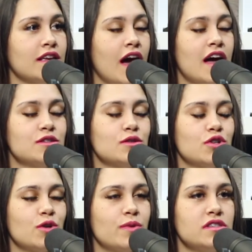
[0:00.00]
Yeah, and so
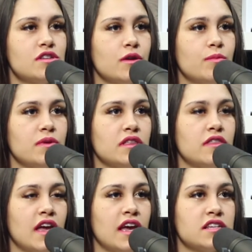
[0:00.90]
terpenes are a big
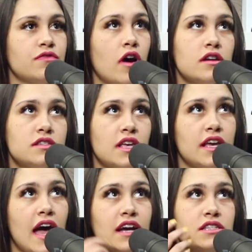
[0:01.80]
thing as far as
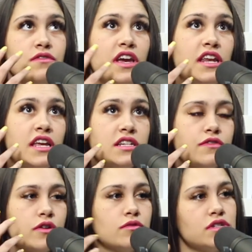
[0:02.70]
like activating
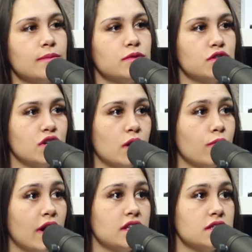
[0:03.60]
different receptors in our
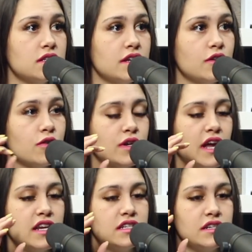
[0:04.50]
brains that
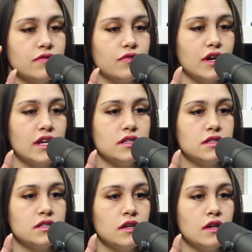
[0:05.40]
create
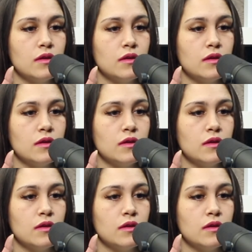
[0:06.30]
different